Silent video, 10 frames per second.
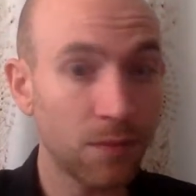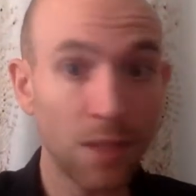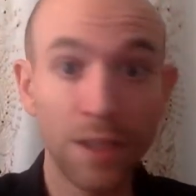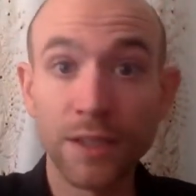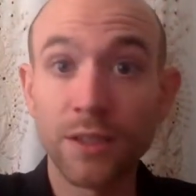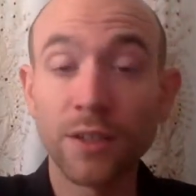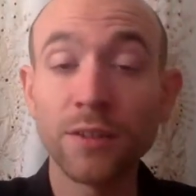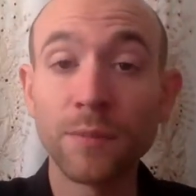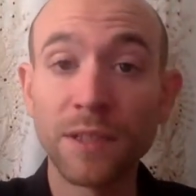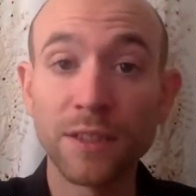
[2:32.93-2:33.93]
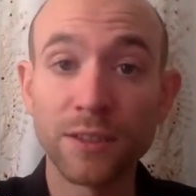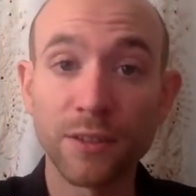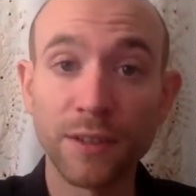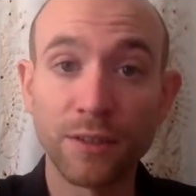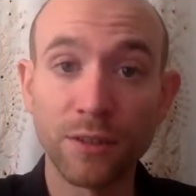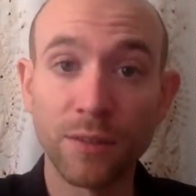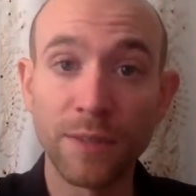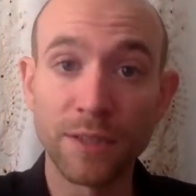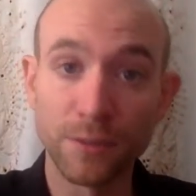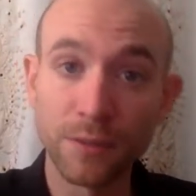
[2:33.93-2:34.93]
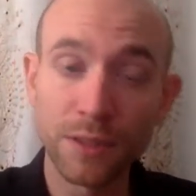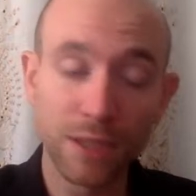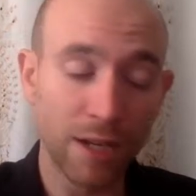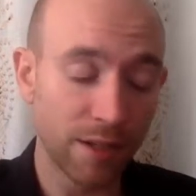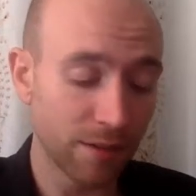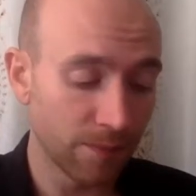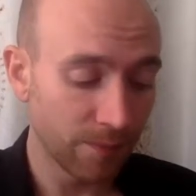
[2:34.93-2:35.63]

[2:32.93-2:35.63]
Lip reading: And it's ultimately so I don't commit suicide.